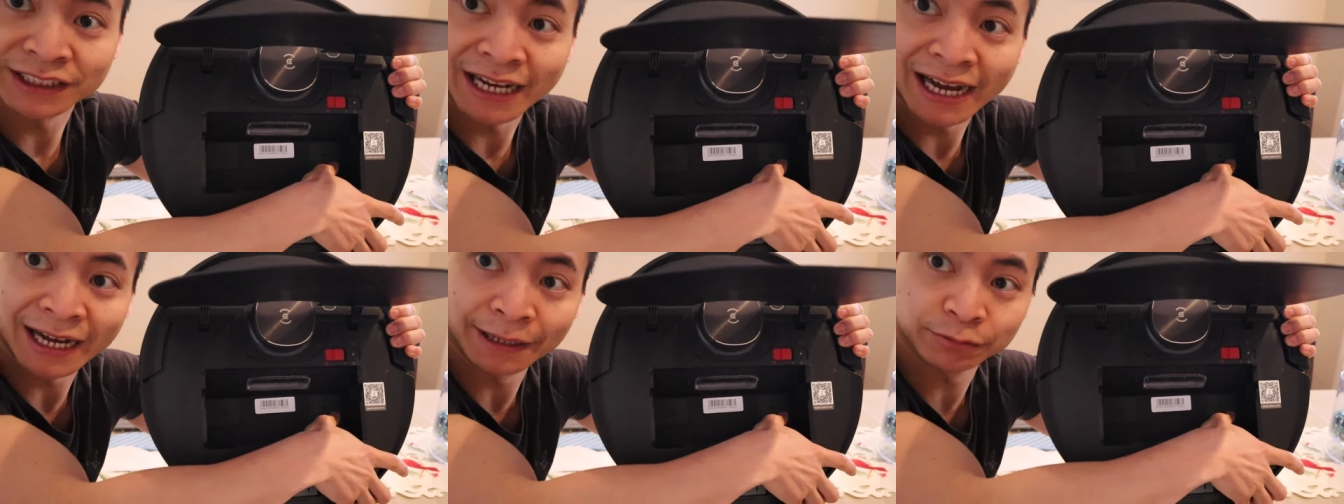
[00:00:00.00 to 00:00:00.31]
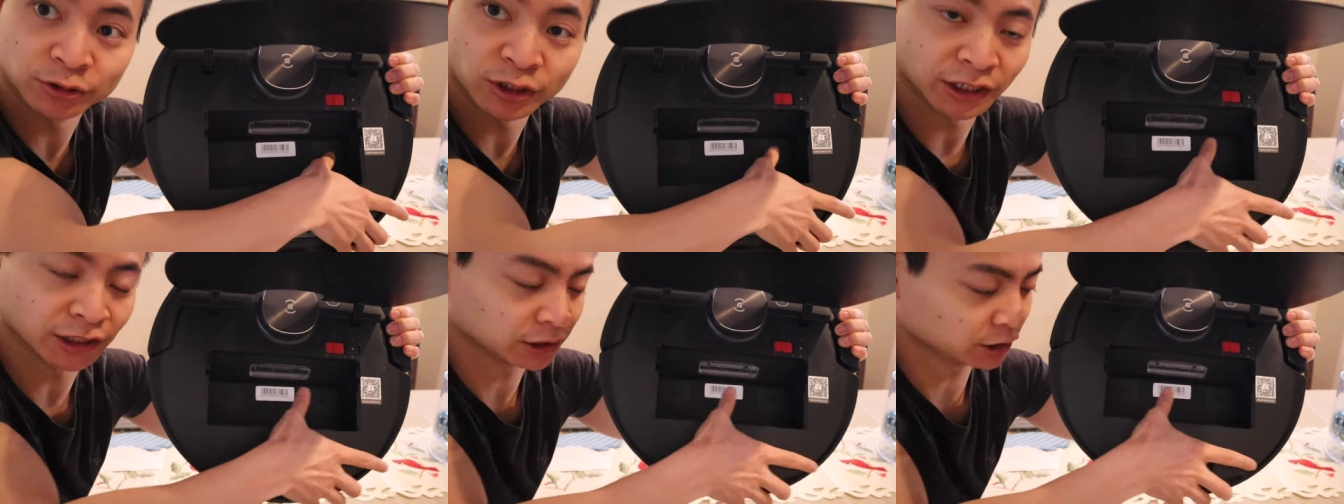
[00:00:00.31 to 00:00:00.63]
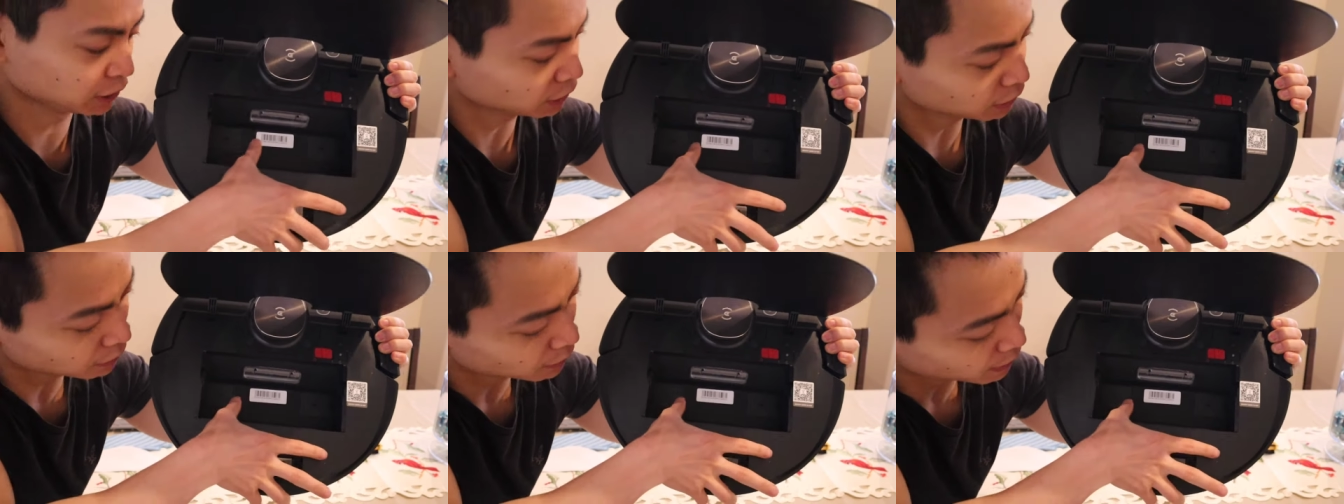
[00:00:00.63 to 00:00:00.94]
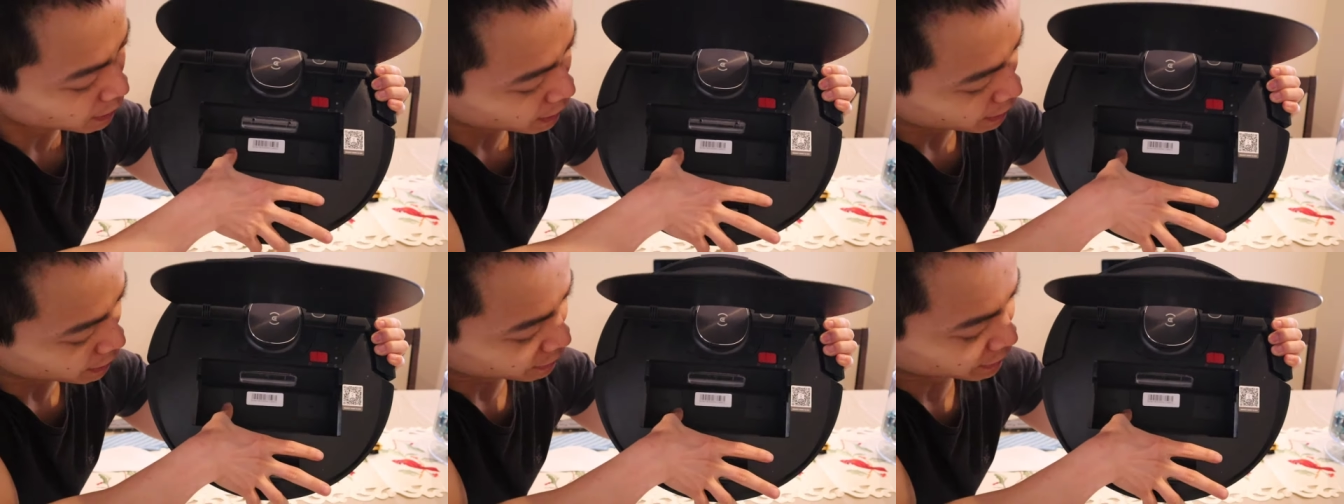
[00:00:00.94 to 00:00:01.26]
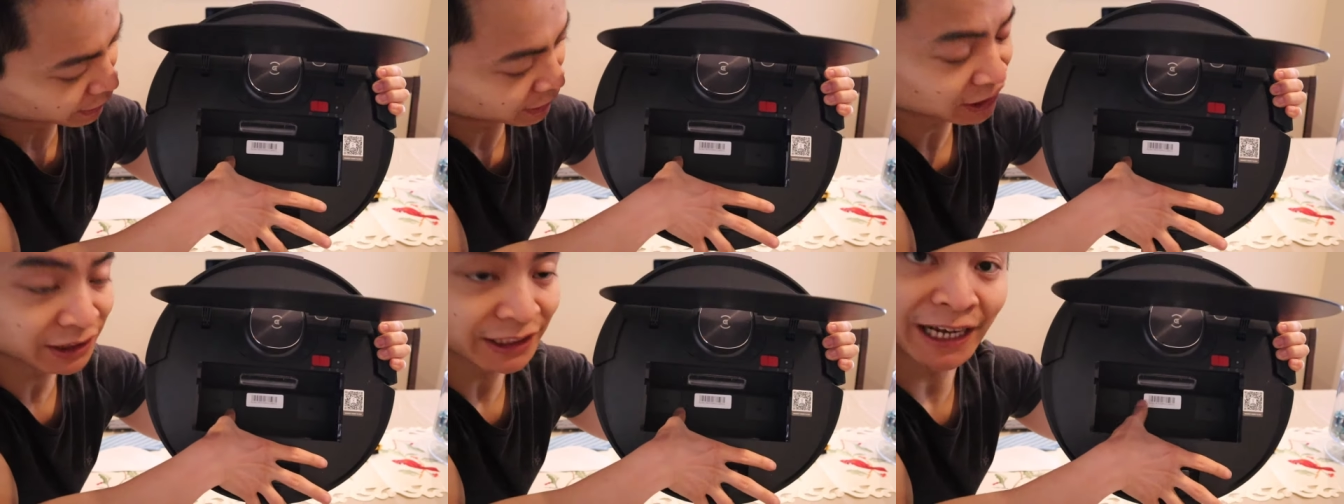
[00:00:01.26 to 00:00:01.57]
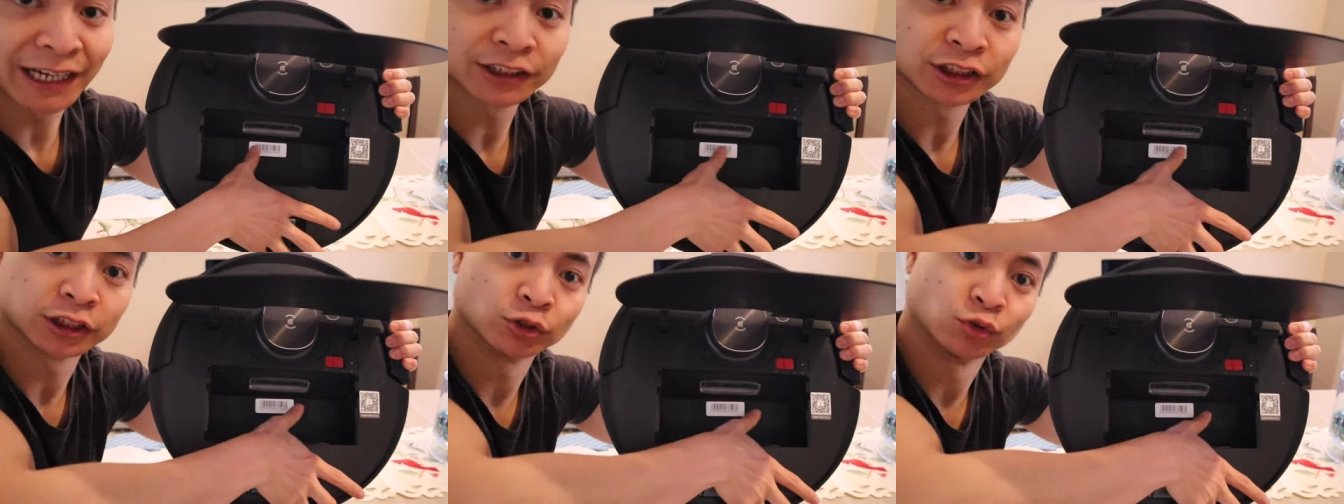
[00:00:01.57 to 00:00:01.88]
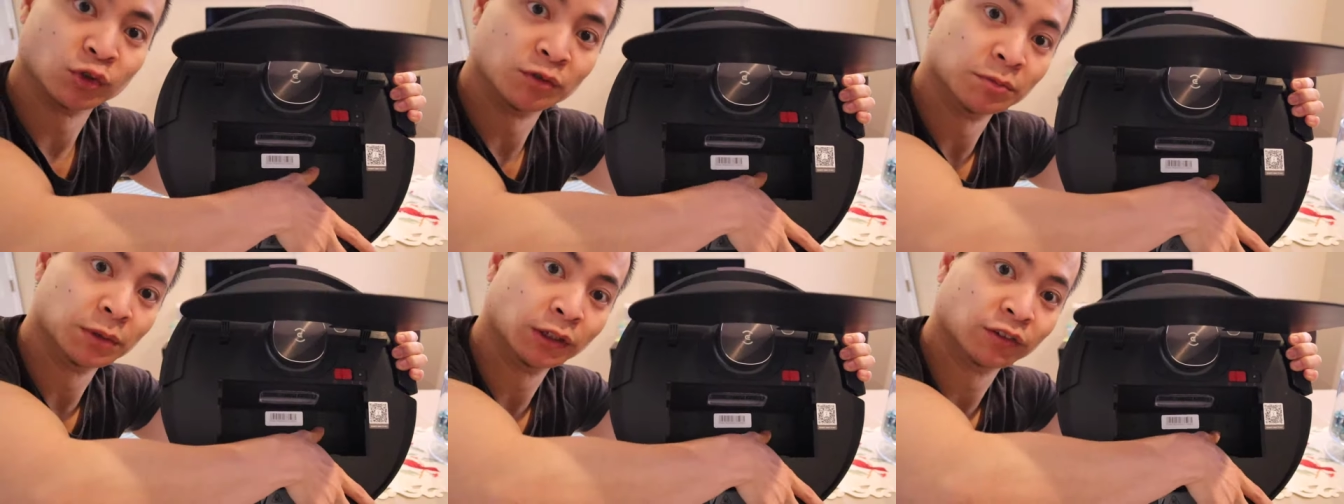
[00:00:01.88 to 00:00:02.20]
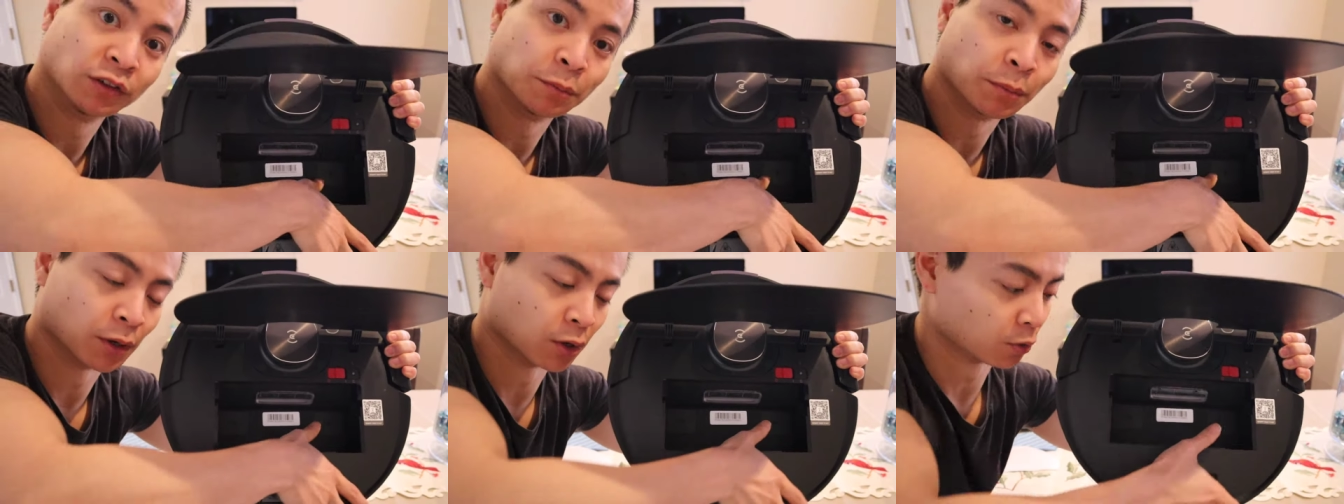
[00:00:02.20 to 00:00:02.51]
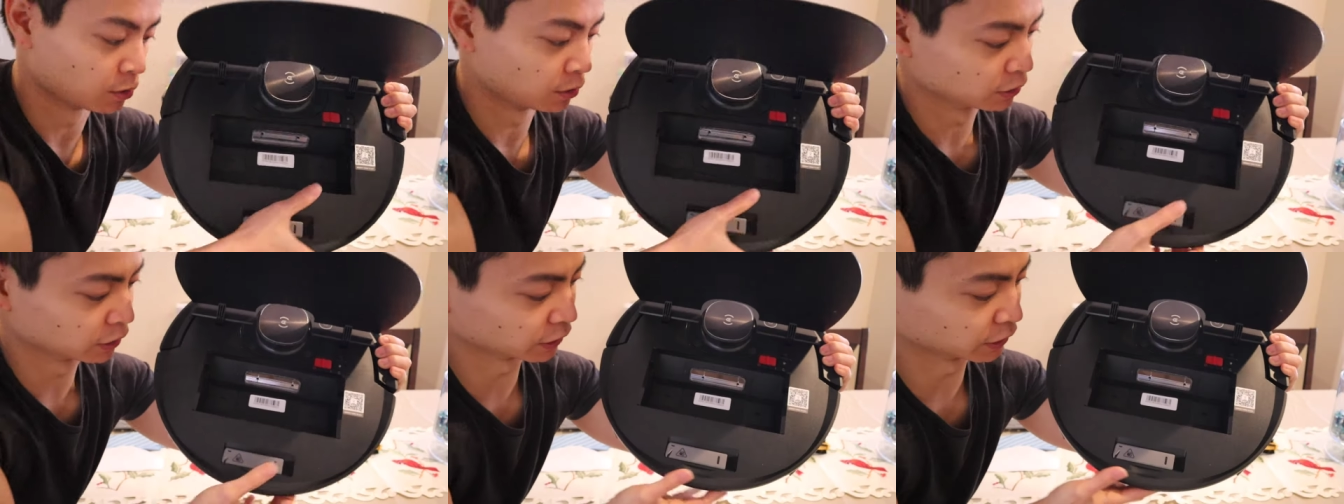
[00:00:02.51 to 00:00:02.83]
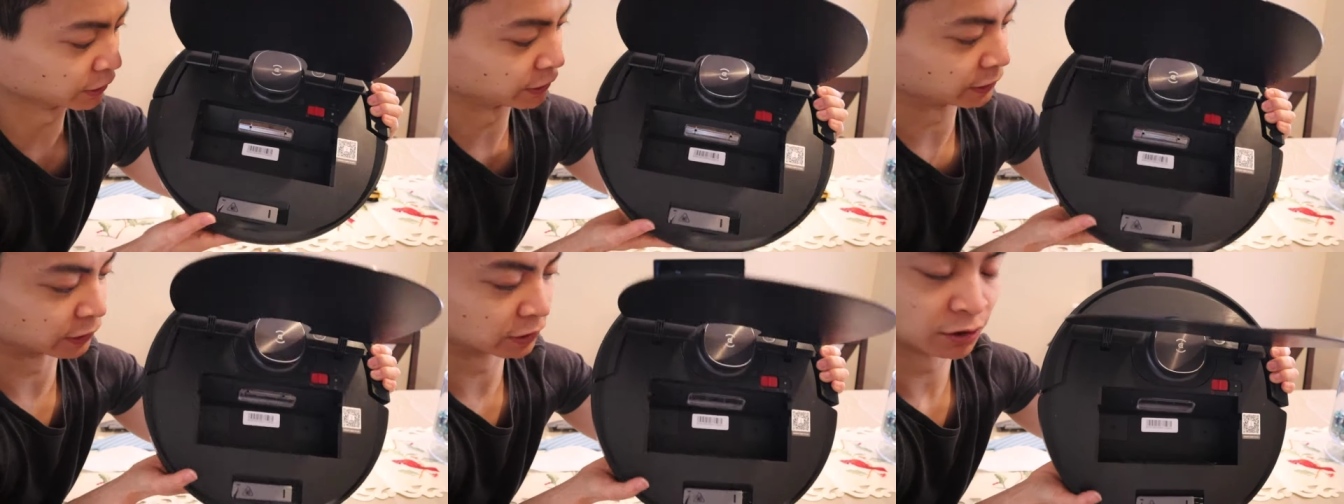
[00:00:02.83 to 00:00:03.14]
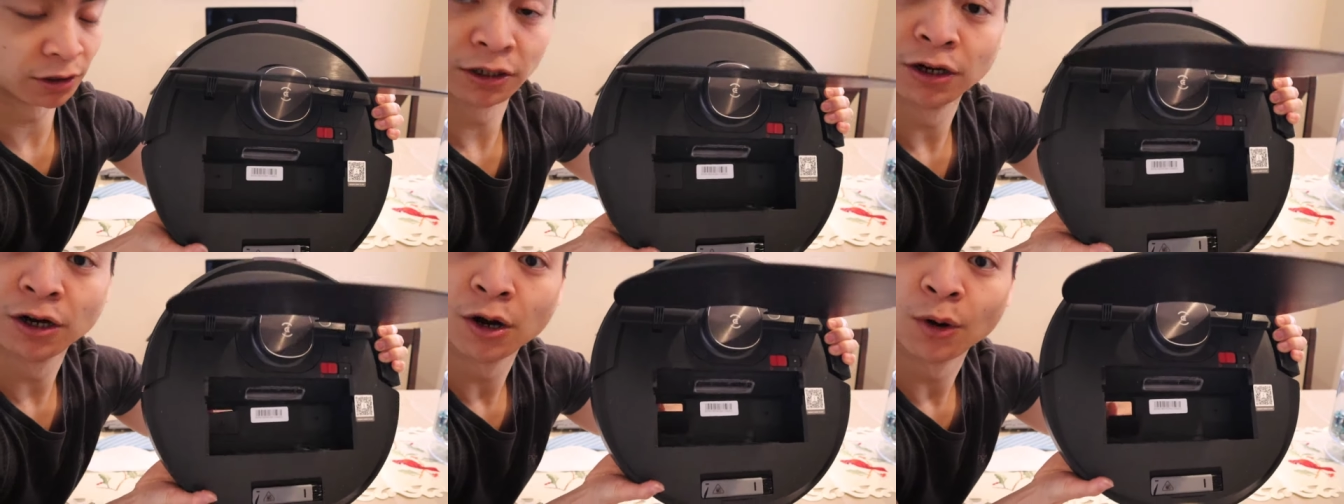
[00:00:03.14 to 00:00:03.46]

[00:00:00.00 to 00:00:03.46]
tabs right here? This is actually removable. Look at this.